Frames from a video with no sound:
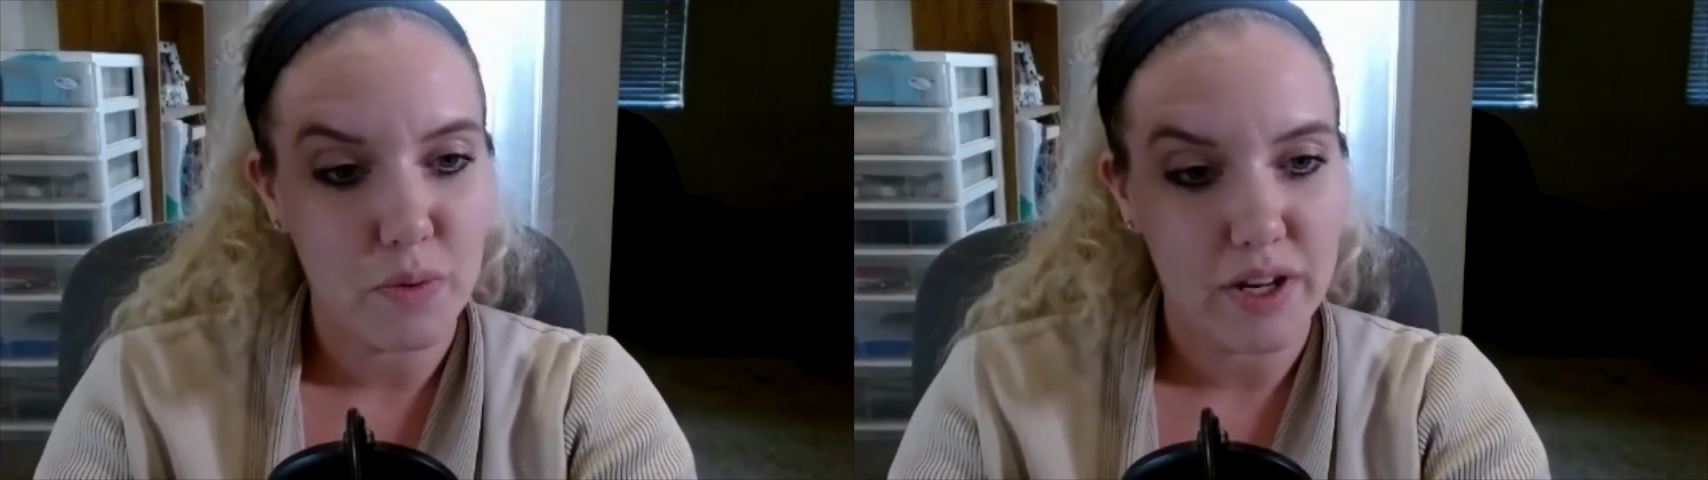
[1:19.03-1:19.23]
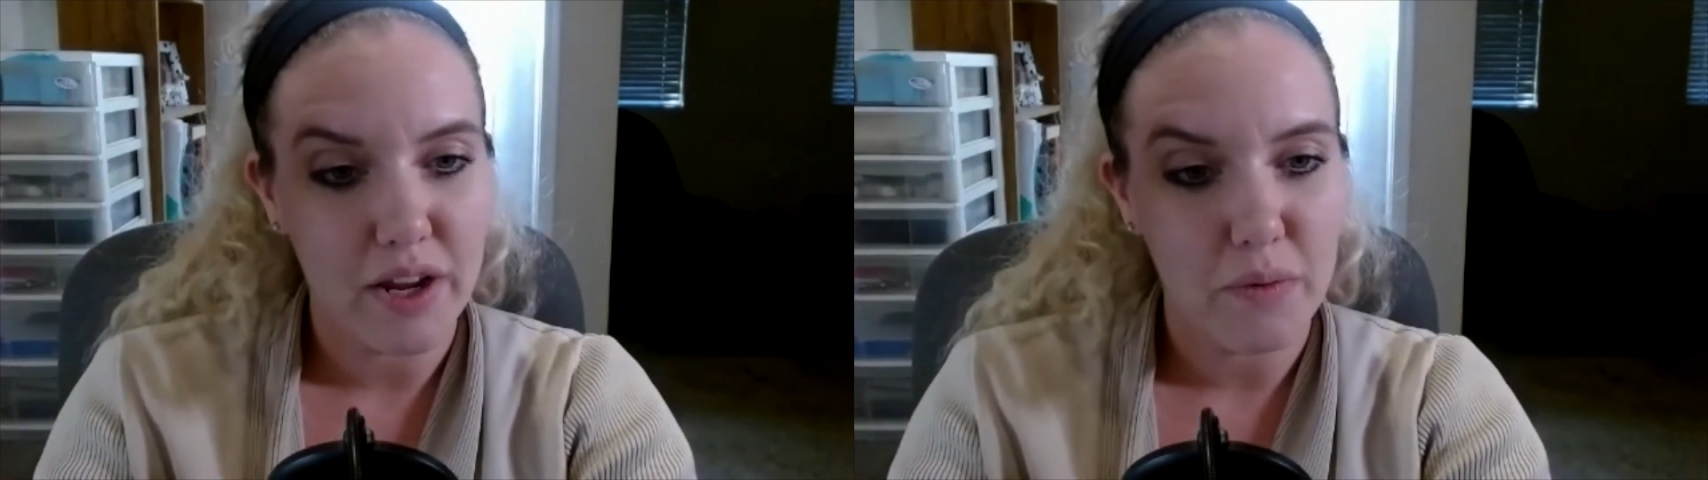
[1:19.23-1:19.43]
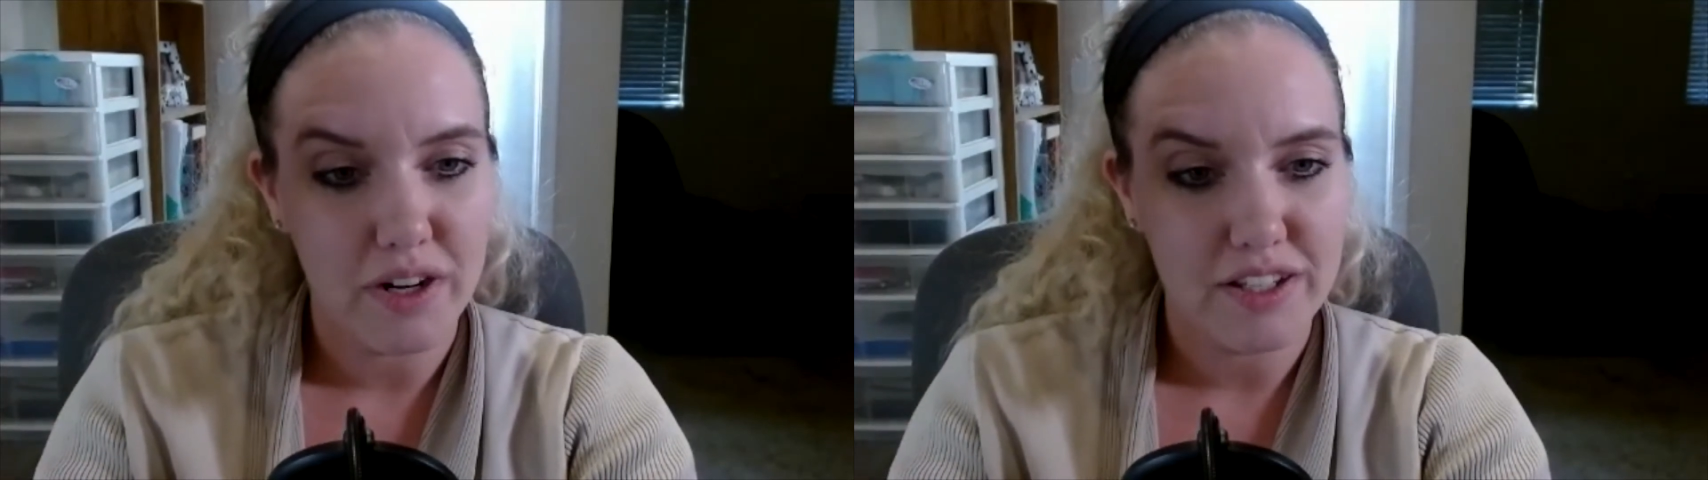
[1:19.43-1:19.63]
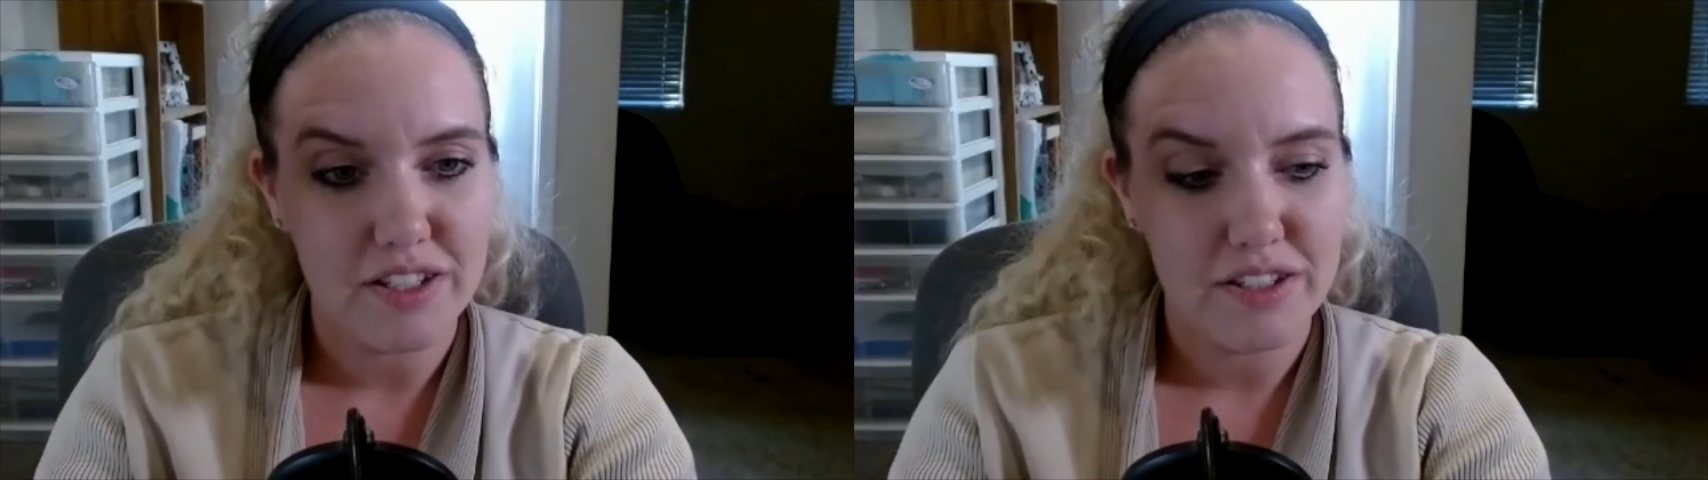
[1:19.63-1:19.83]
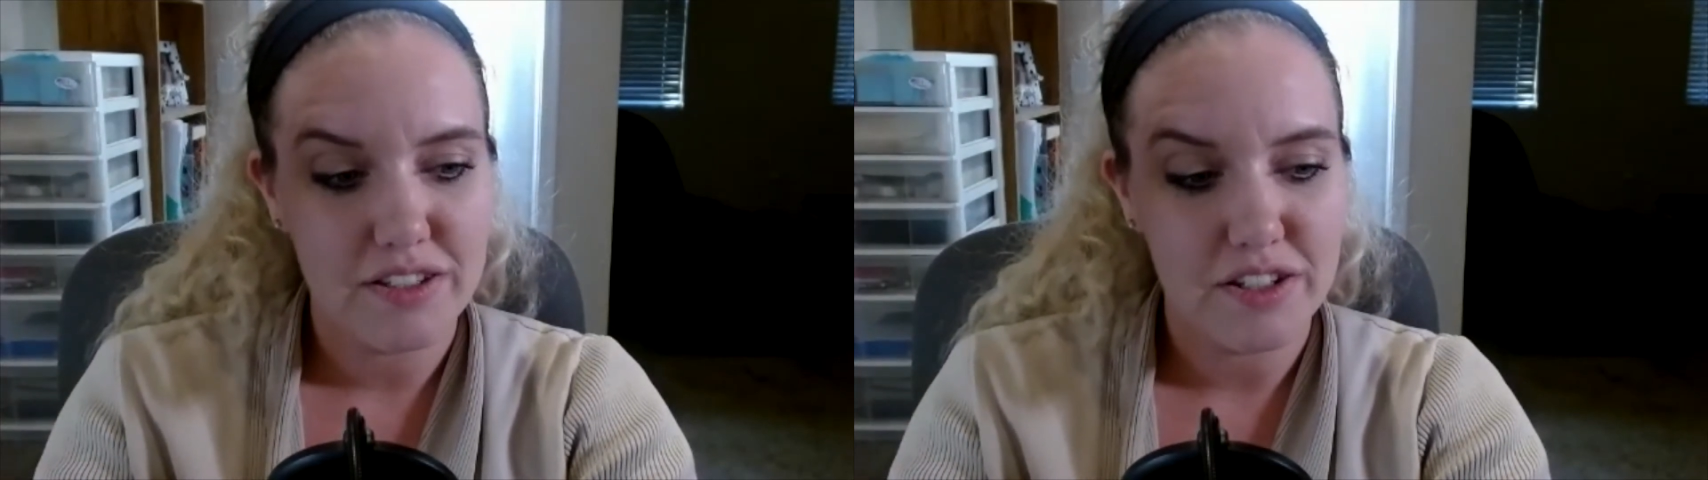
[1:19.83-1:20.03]
what I wanted
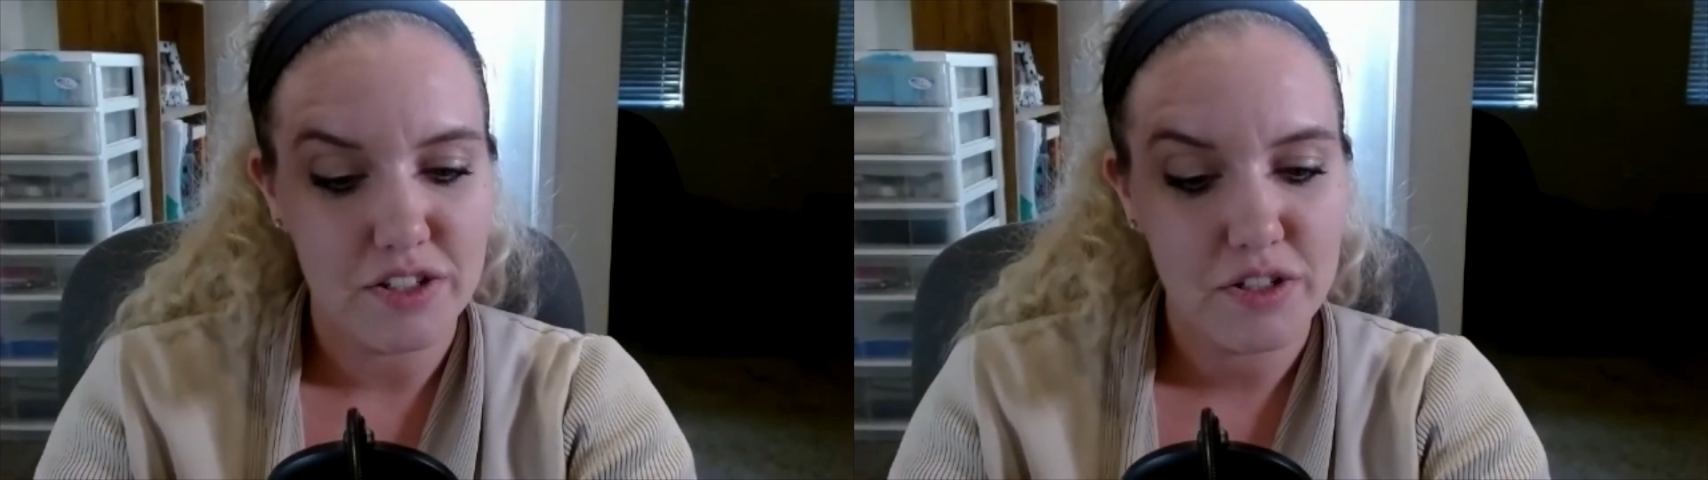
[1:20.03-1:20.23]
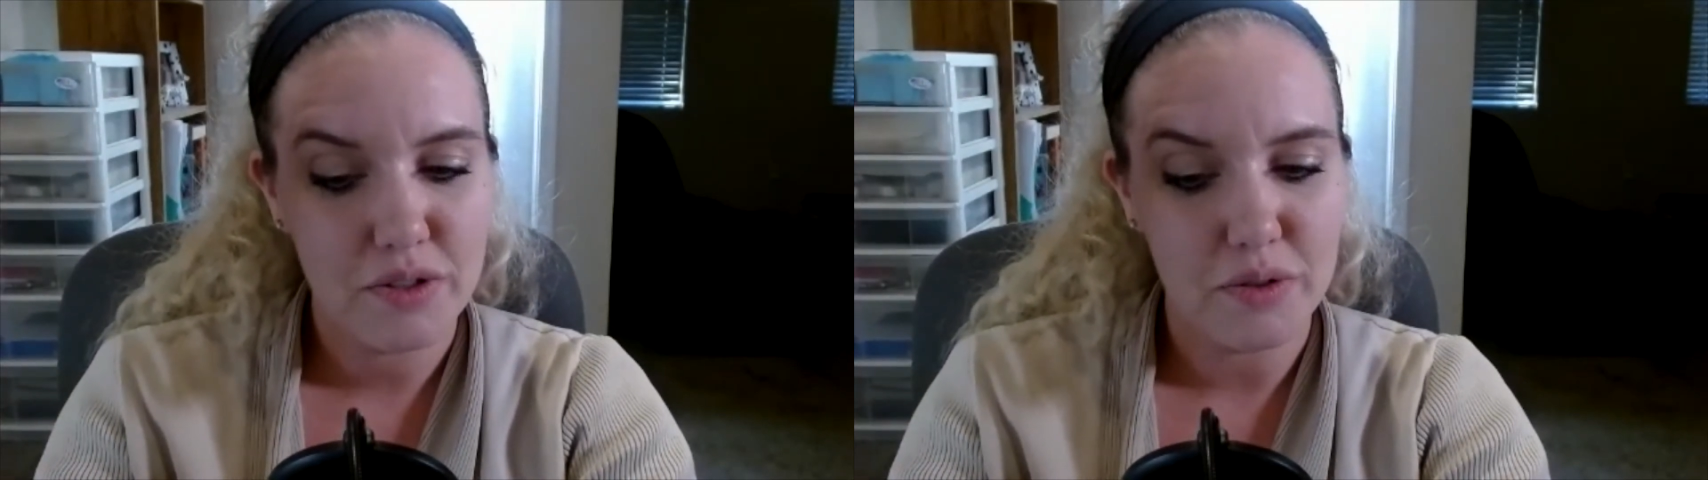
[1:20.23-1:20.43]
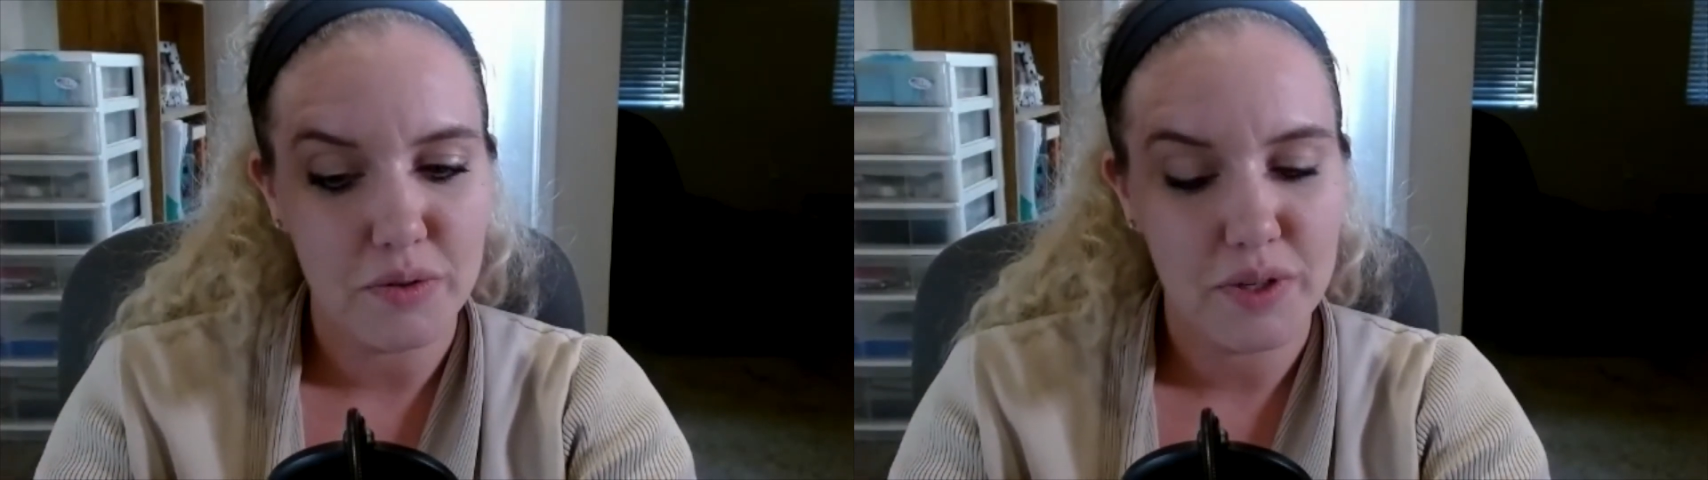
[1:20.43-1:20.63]
to do,